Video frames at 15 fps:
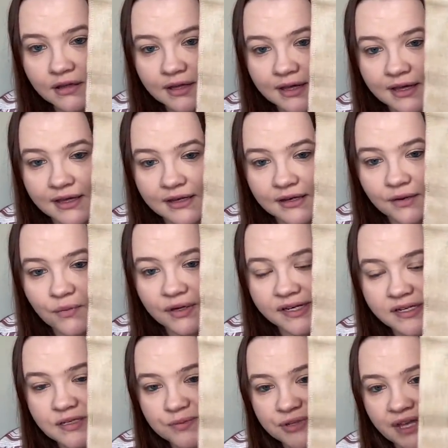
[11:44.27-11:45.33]
and I
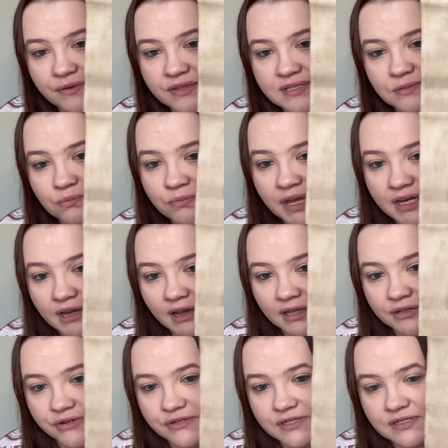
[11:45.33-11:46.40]
wanted to play with as many
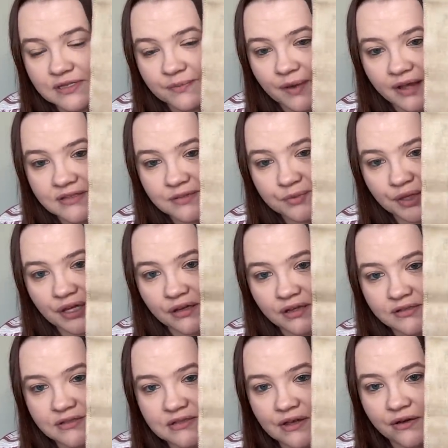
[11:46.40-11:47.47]
colors as I possibly
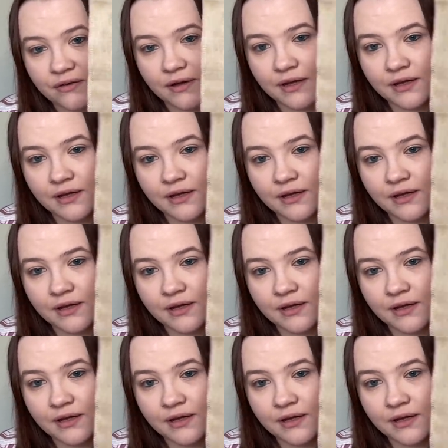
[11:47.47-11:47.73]
could. So